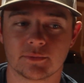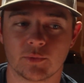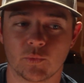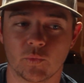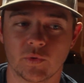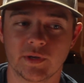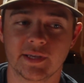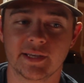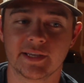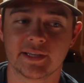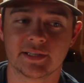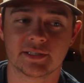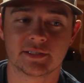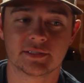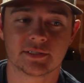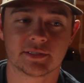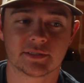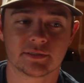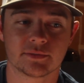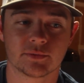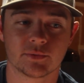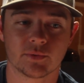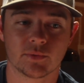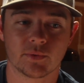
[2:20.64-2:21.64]

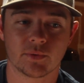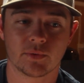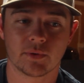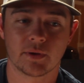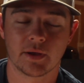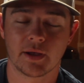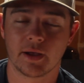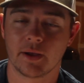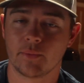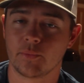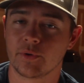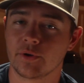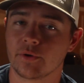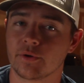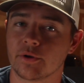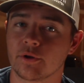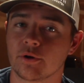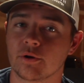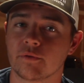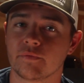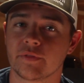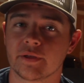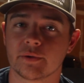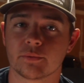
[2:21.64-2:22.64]
weeds, we don't
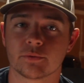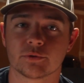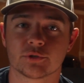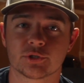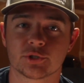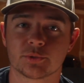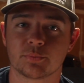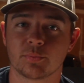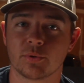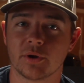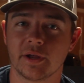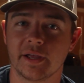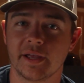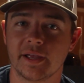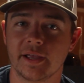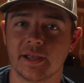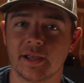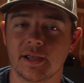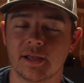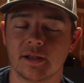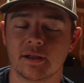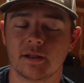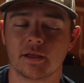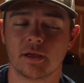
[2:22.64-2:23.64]
know if they were
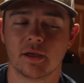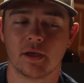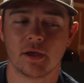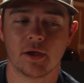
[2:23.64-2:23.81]
sprayed